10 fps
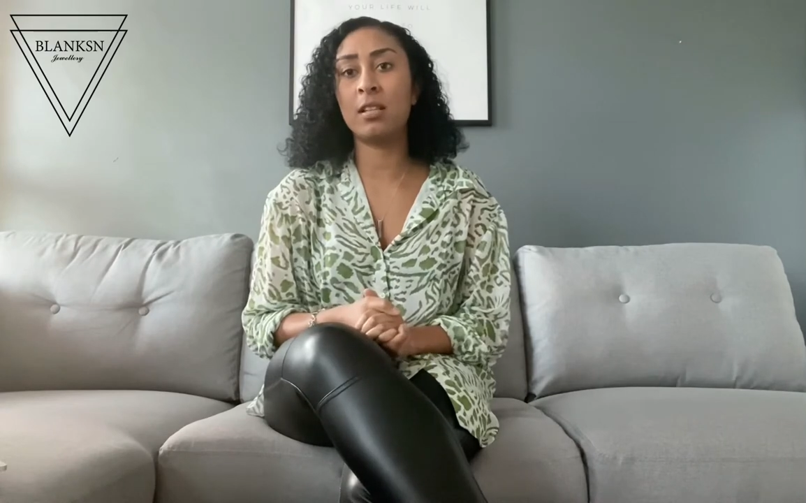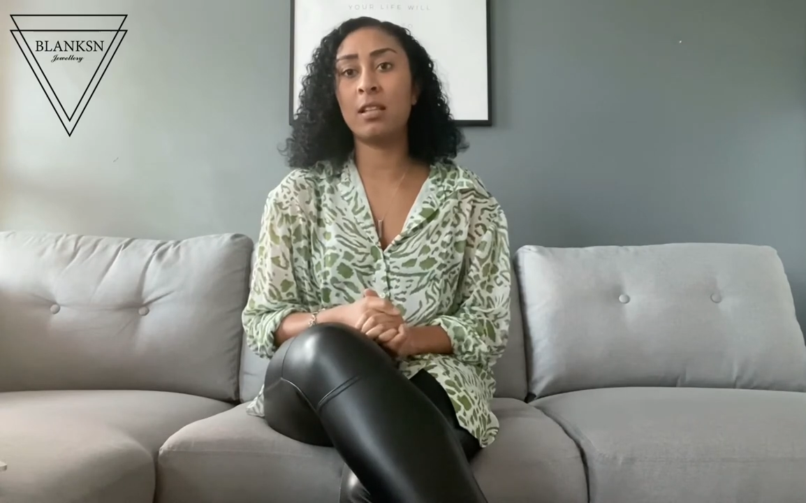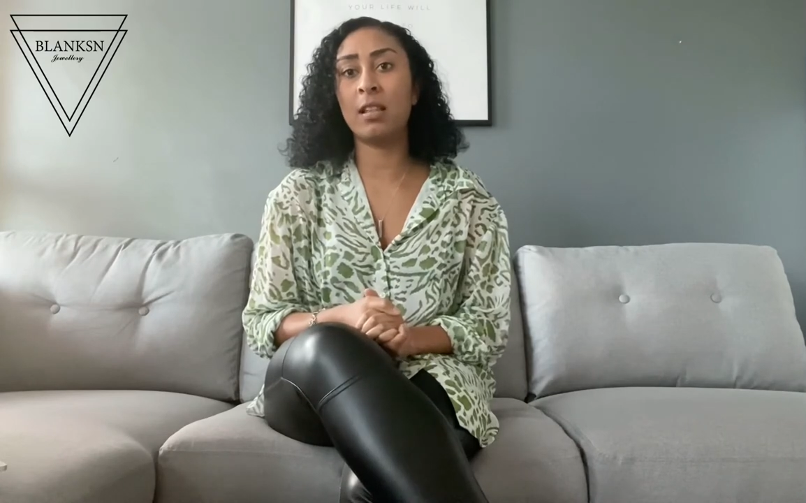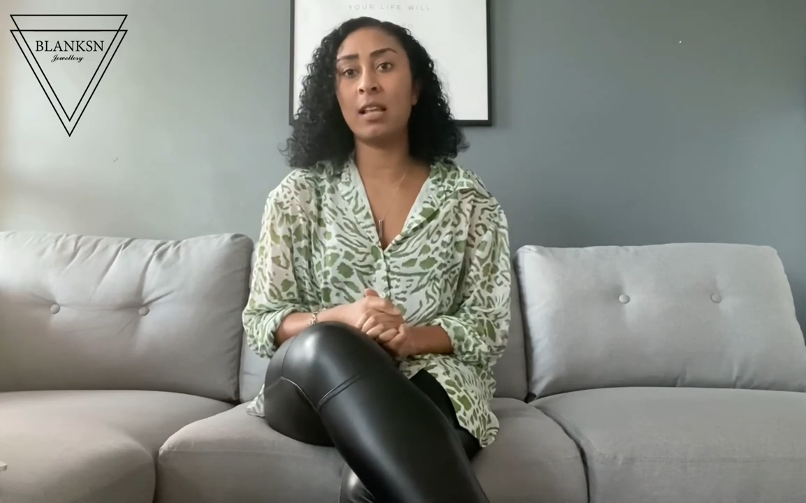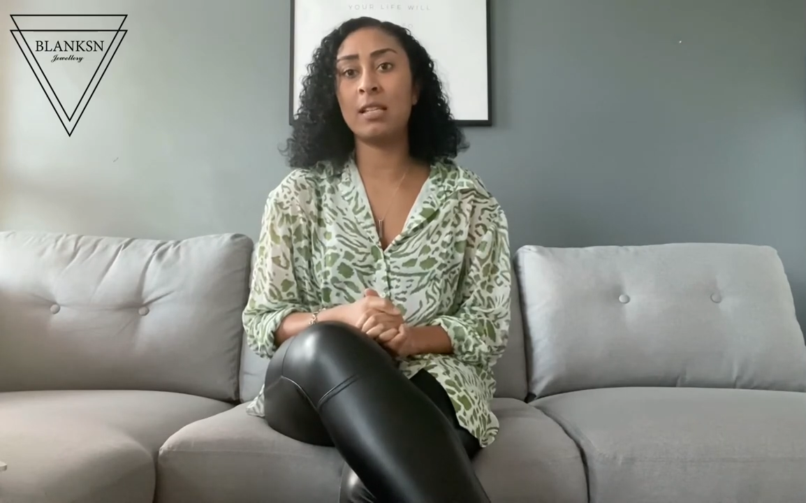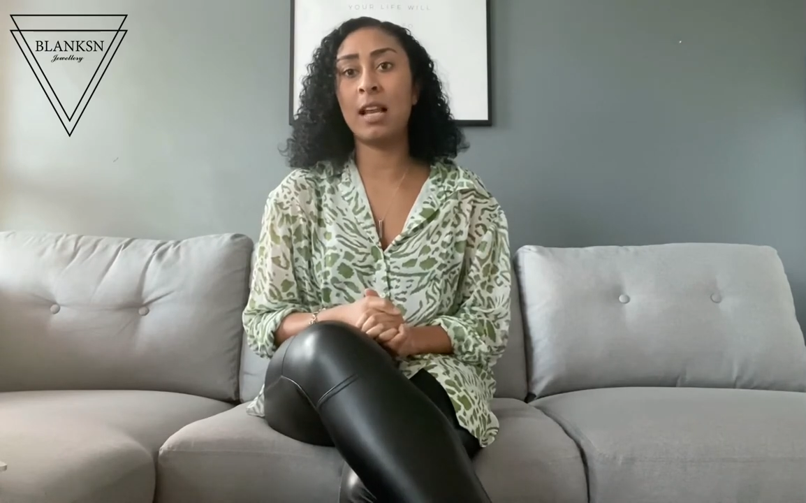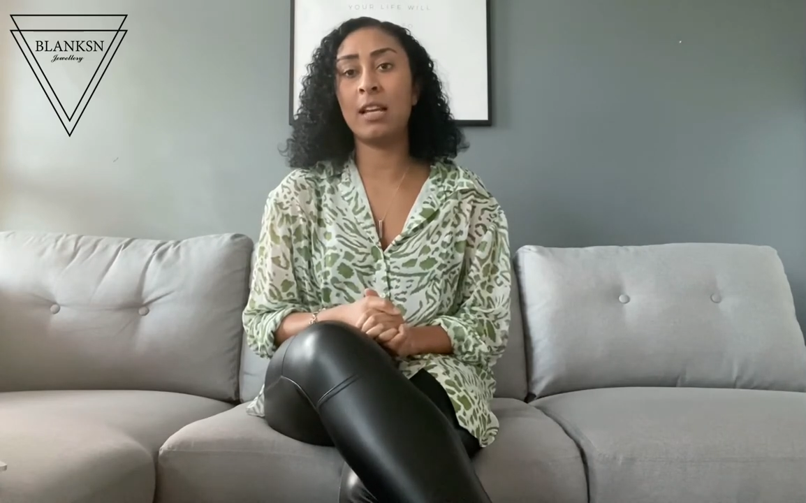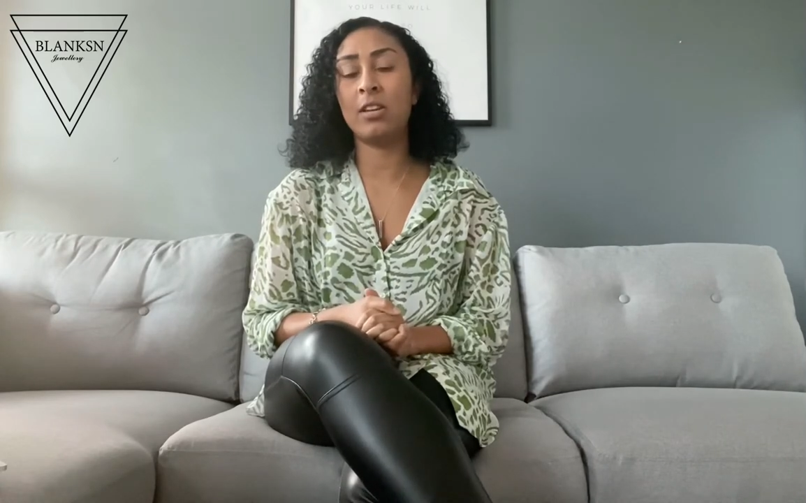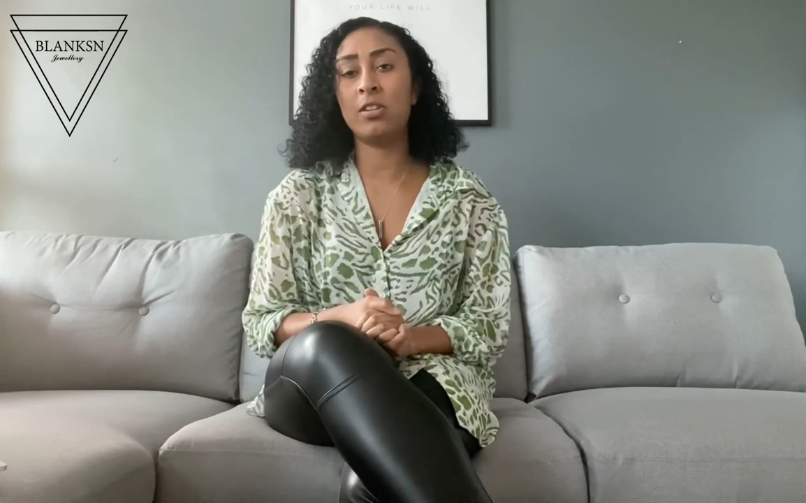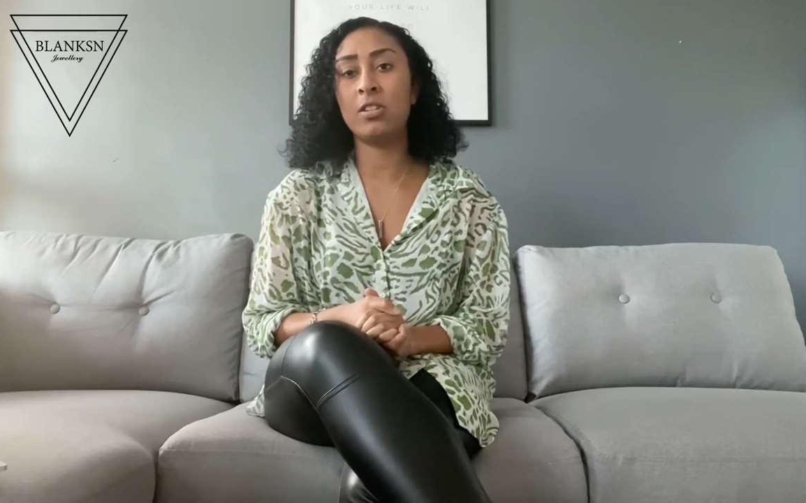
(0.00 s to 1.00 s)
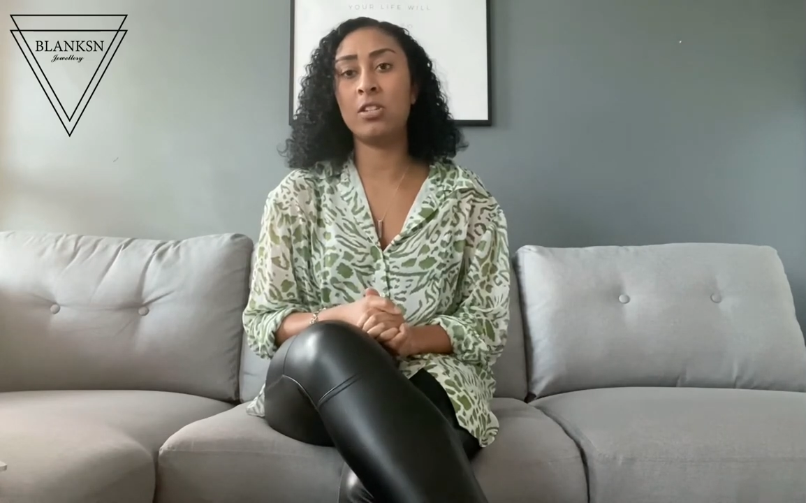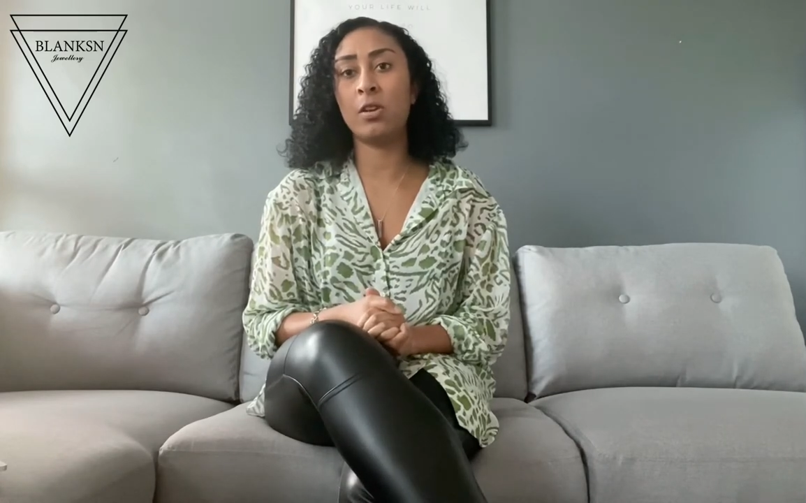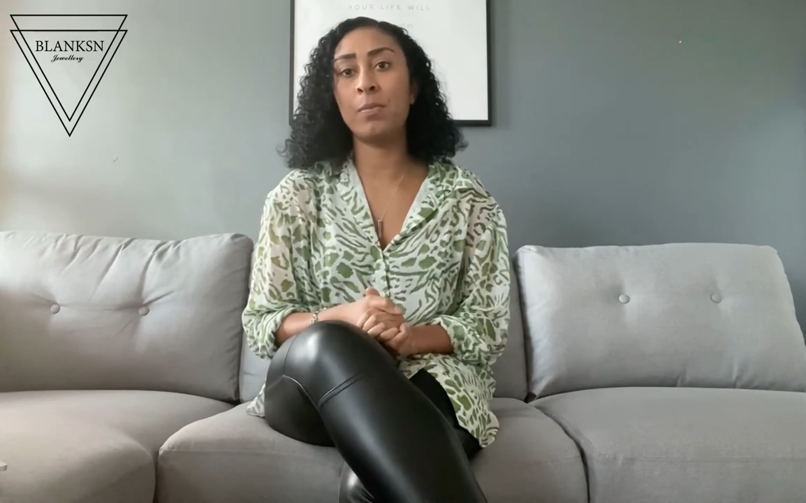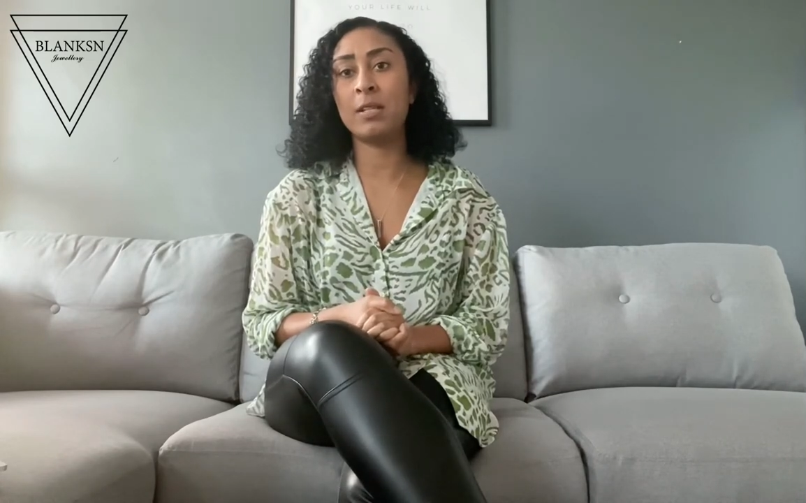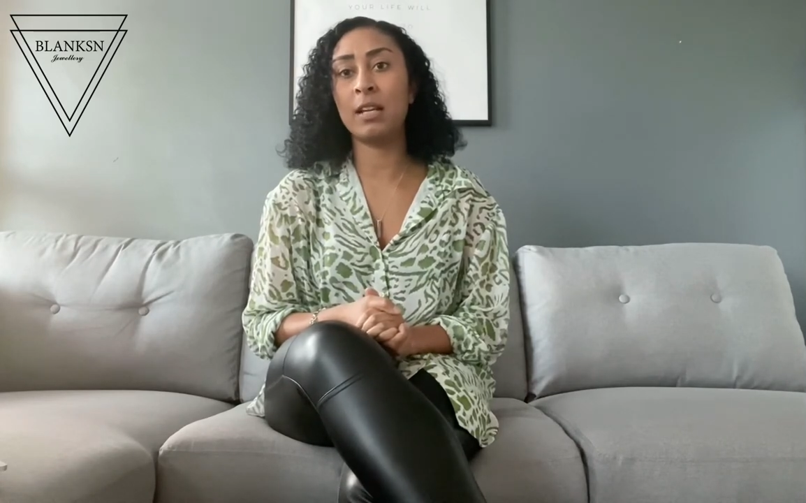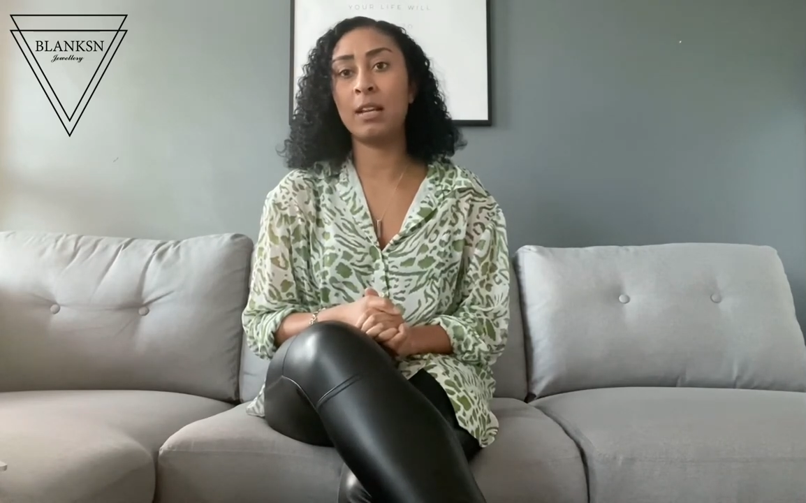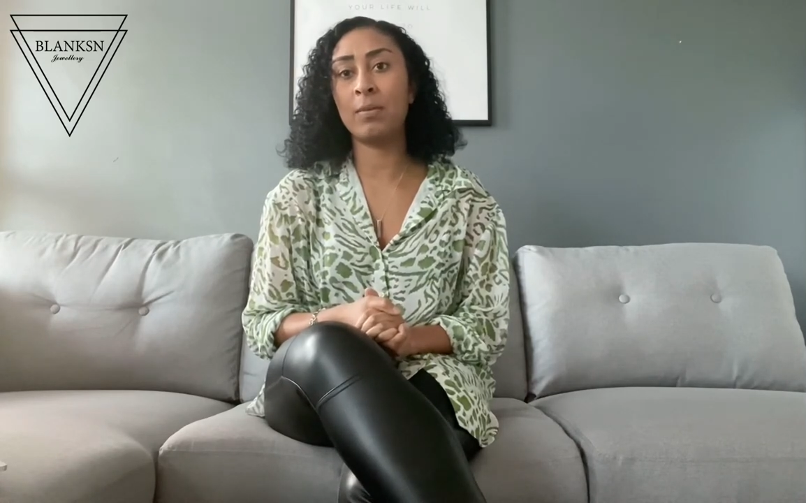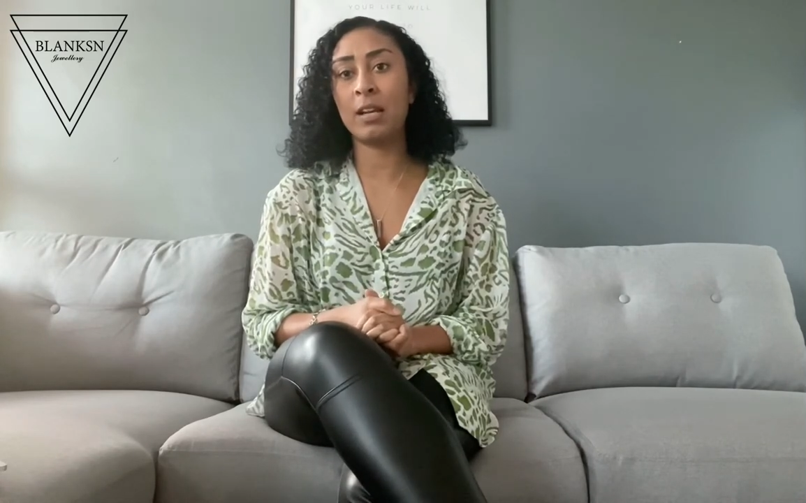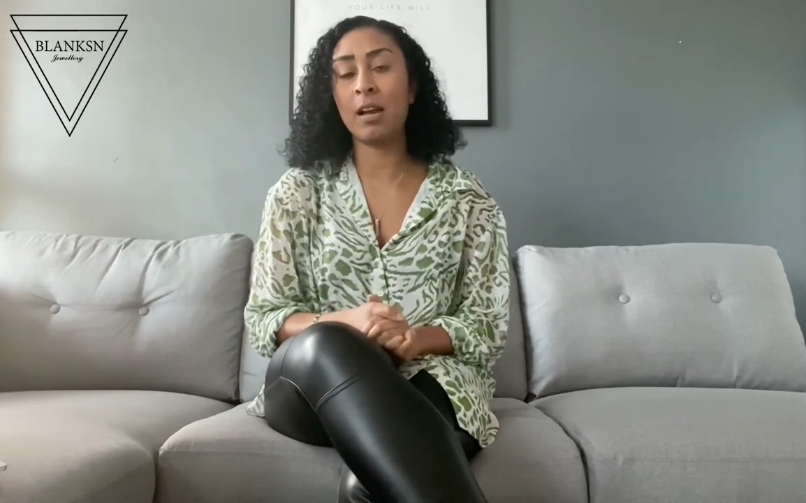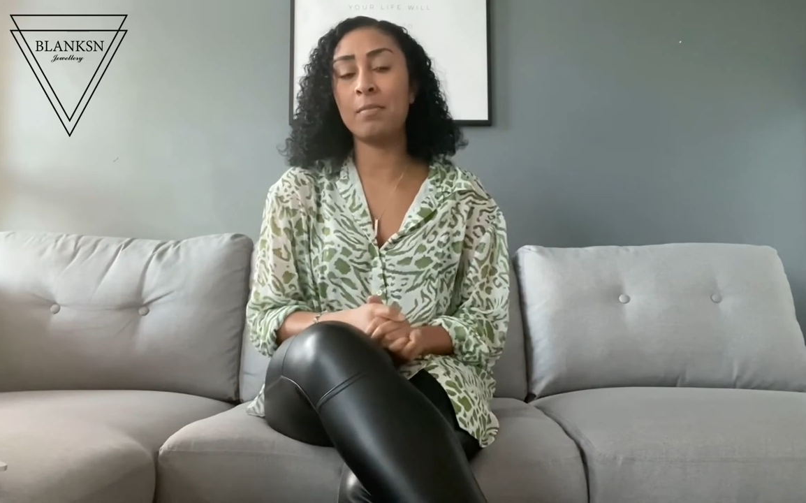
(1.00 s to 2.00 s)
that they're telling you to do, particularly
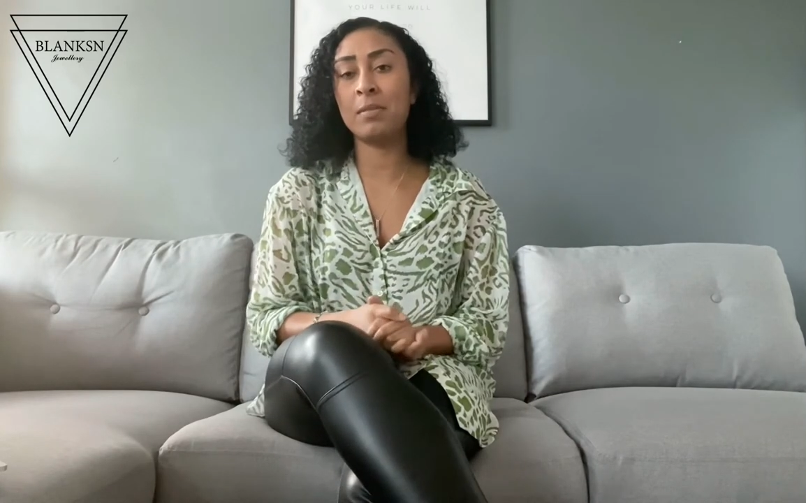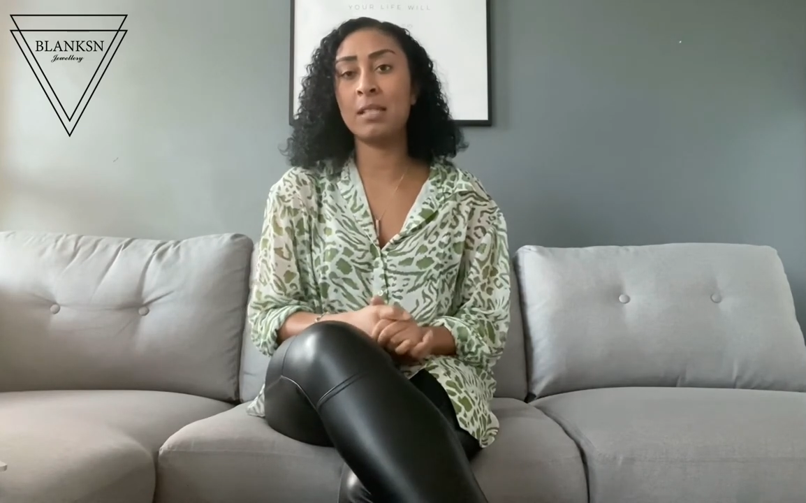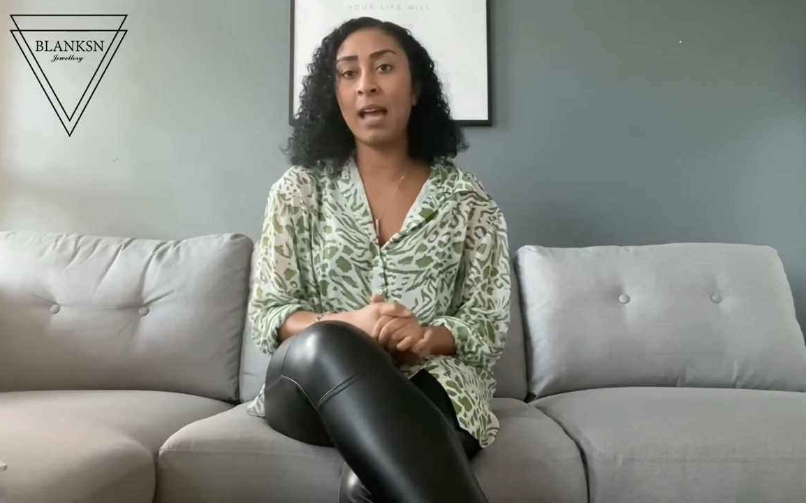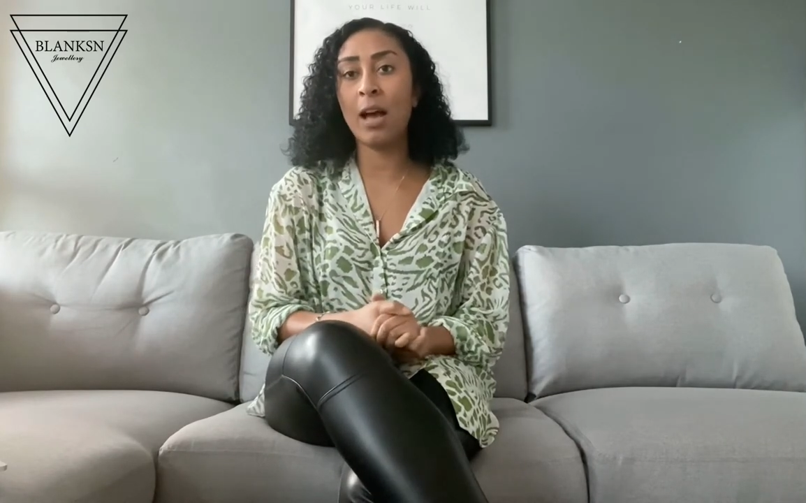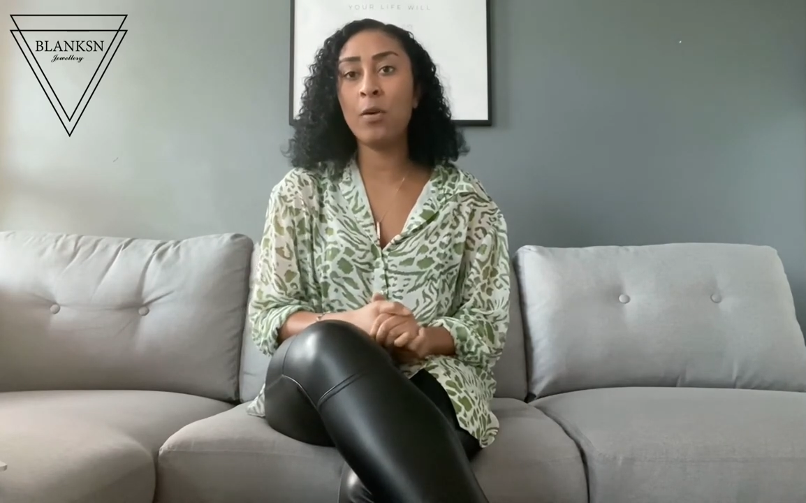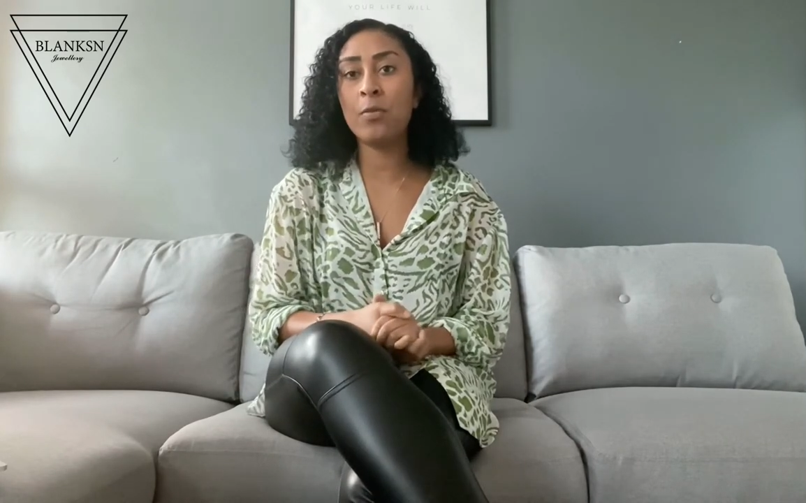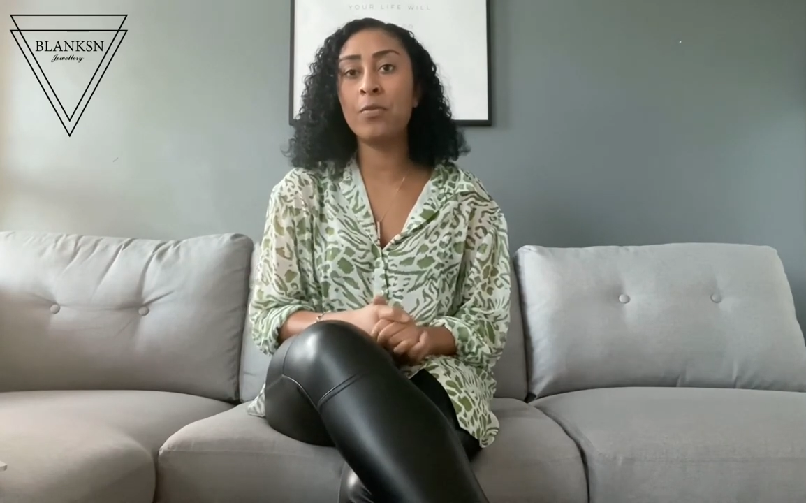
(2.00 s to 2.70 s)
when it comes to health.